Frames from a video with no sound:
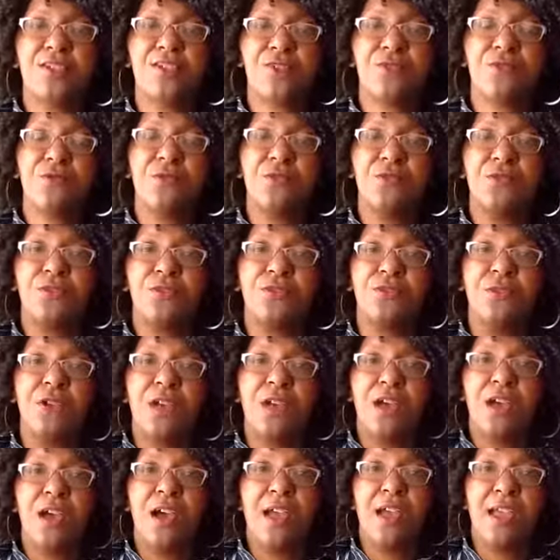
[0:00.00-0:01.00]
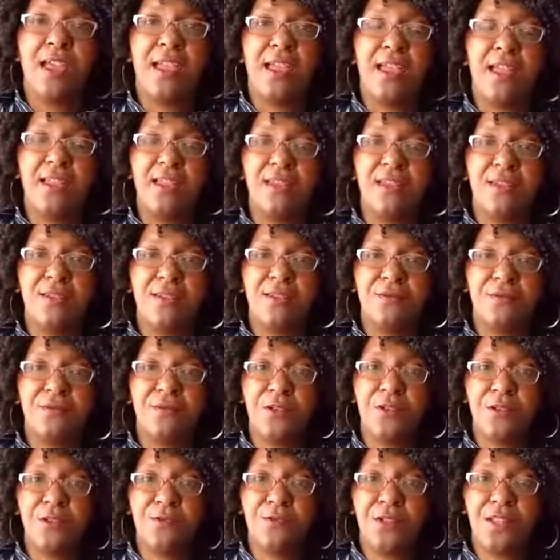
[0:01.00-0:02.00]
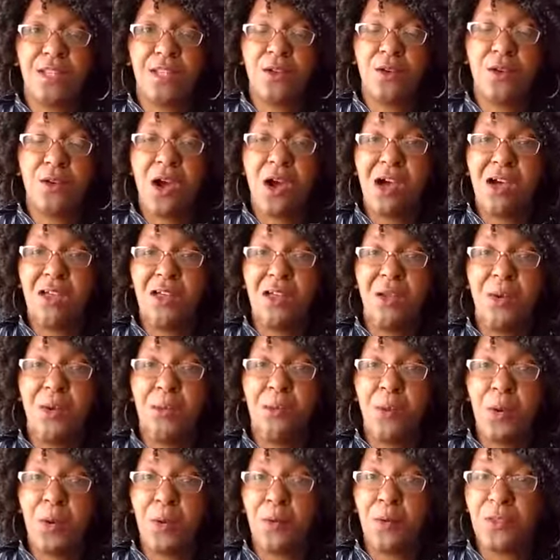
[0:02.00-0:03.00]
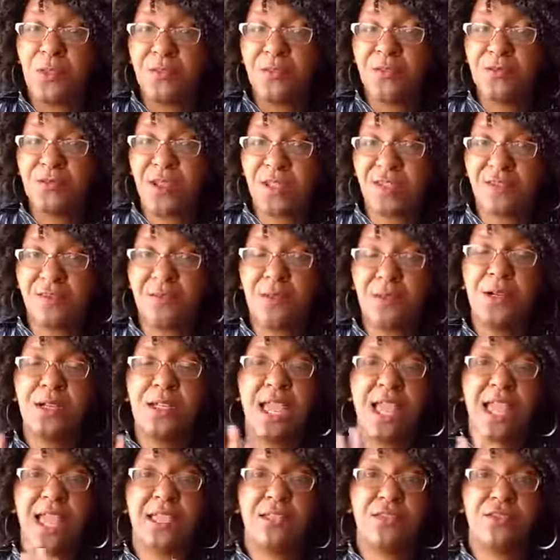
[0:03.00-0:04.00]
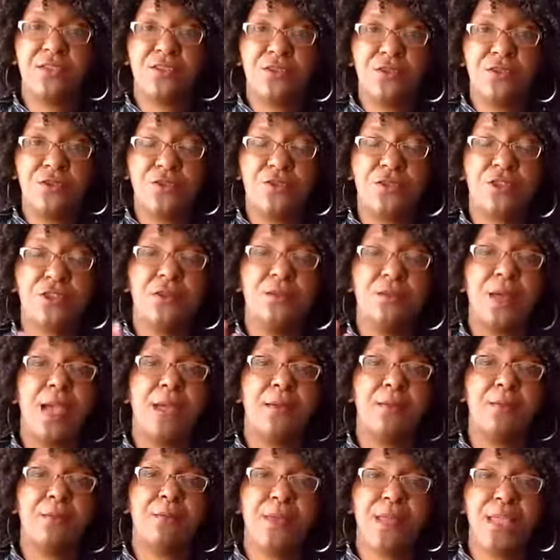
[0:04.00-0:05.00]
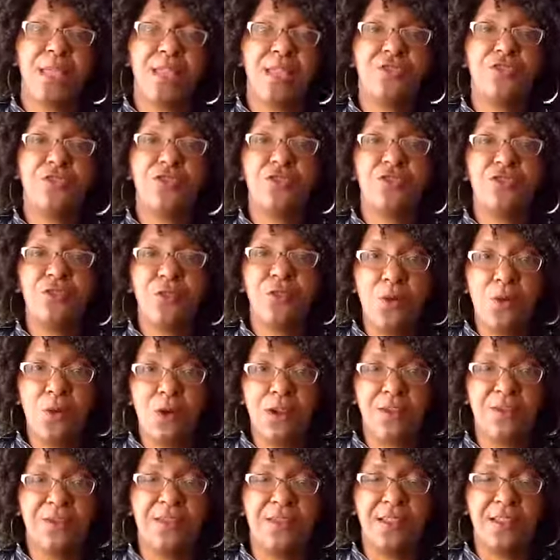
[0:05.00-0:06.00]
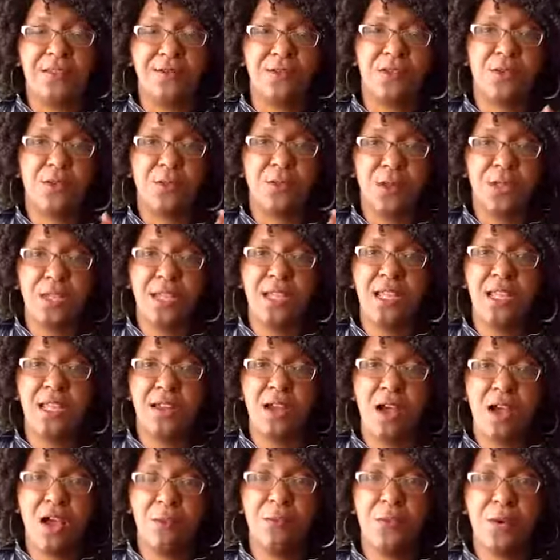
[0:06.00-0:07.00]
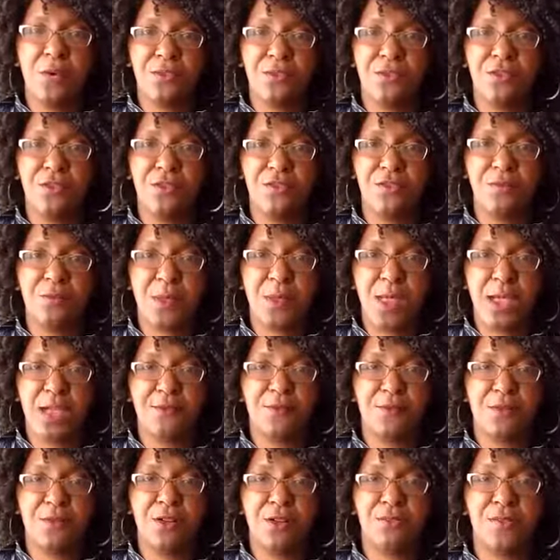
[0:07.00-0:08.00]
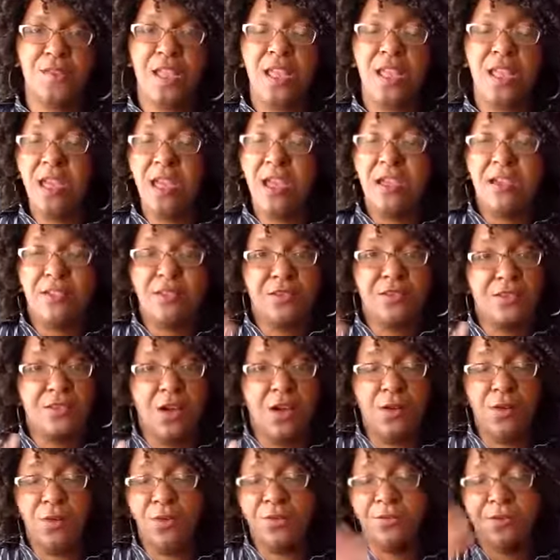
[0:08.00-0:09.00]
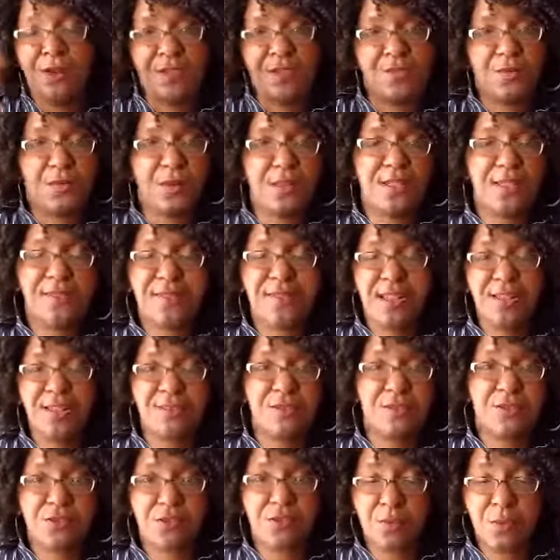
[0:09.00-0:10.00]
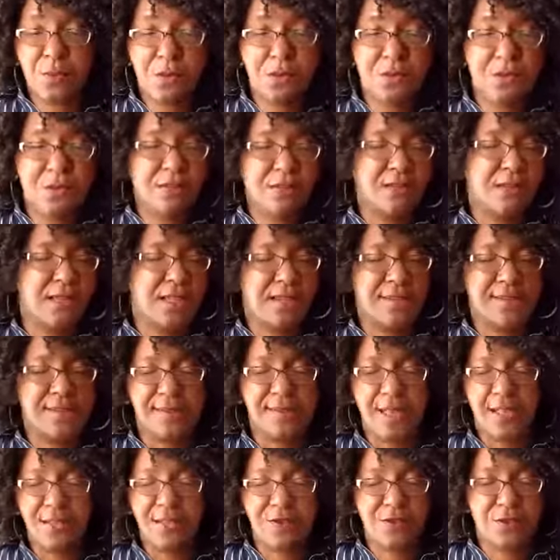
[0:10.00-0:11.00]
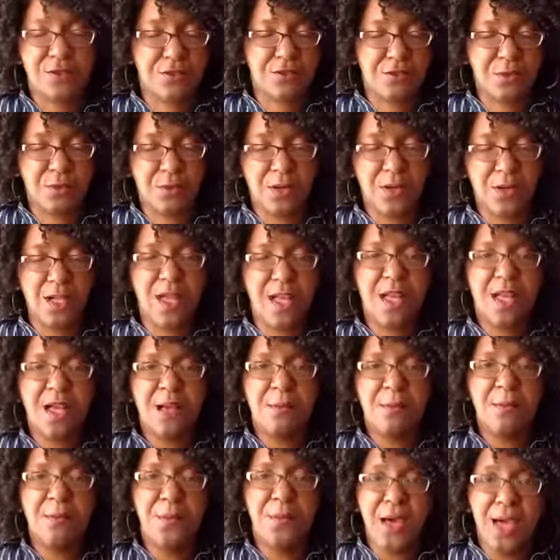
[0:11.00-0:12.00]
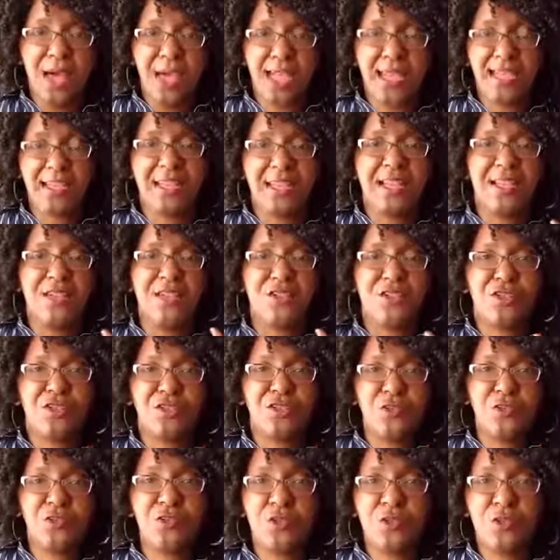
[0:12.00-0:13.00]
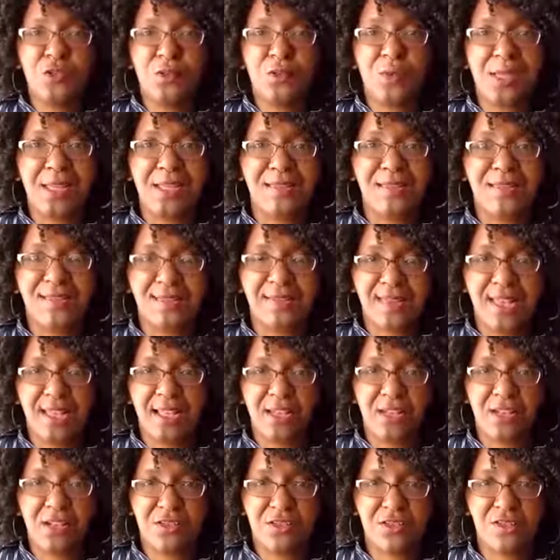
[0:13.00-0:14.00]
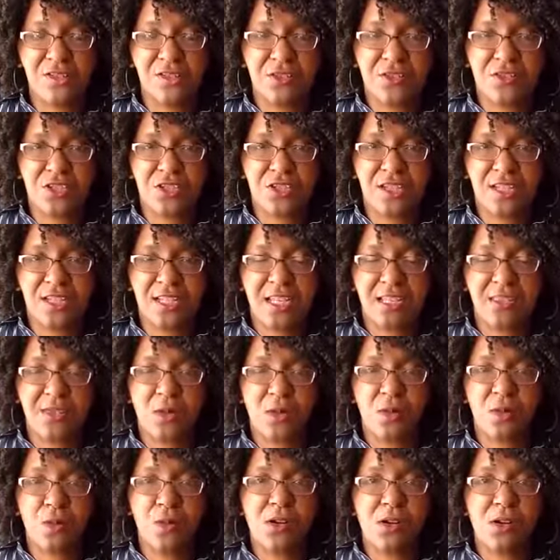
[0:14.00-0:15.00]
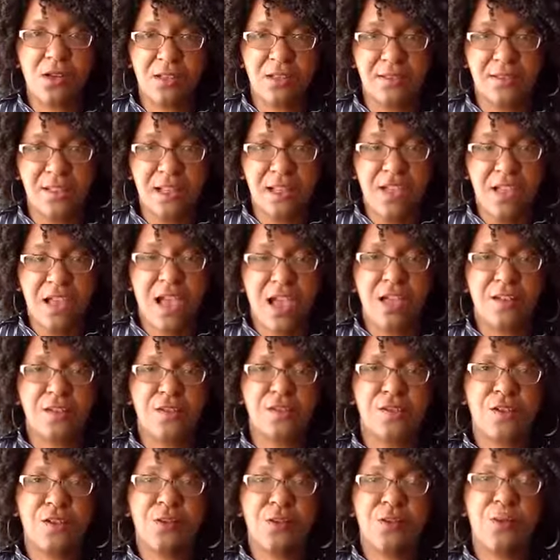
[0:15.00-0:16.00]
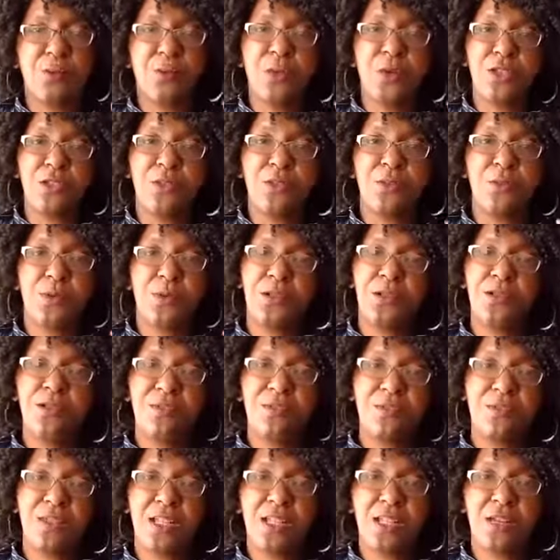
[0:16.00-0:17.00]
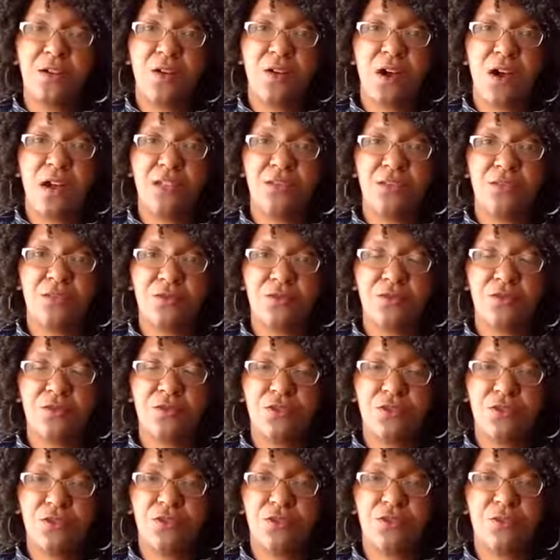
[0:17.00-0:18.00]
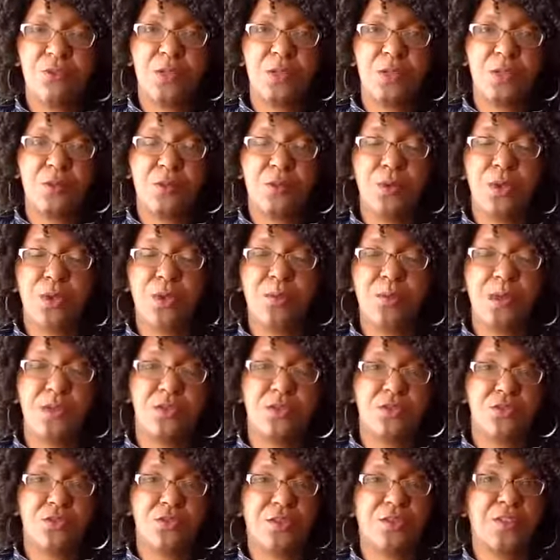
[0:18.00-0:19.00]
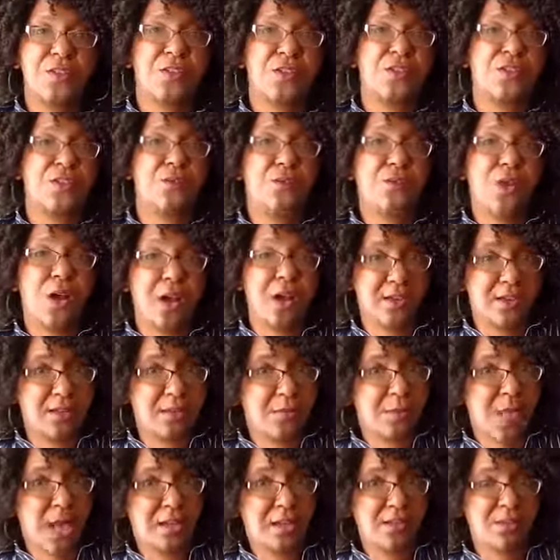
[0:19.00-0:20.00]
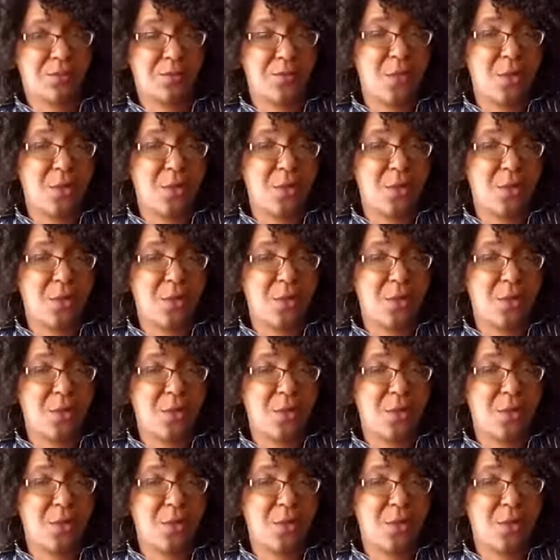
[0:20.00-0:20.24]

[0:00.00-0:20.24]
you do your video on both Facebook and YouTube, and make sure that if you're putting it on both of those platforms, no, Facebook is not searchable. It is not searchable. But YouTube is the second largest search engine in the world. And so when you put your video on YouTube, you want to make sure that you harken back to